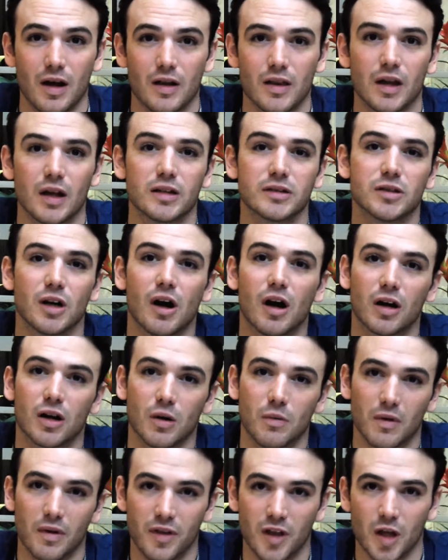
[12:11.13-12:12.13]
and then
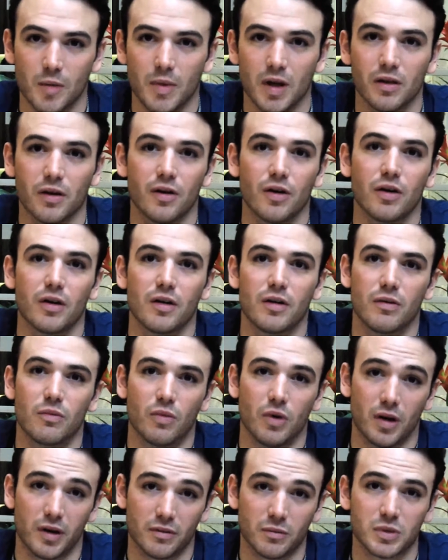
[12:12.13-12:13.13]
talking with him, I learned
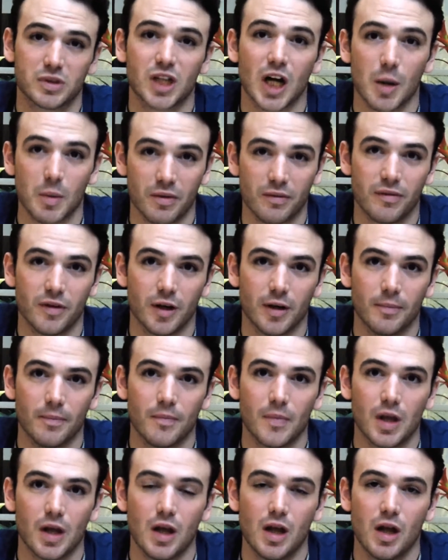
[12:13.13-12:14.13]
where it was coming
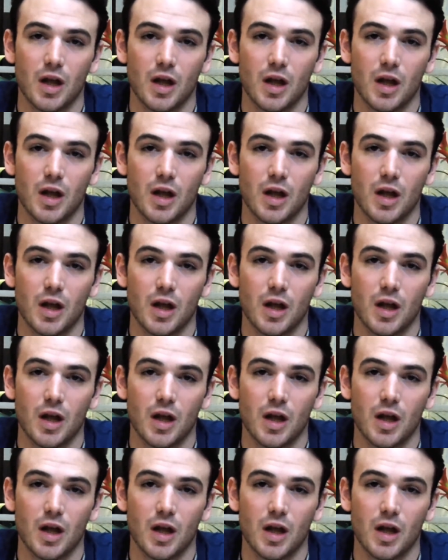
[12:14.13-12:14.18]
from.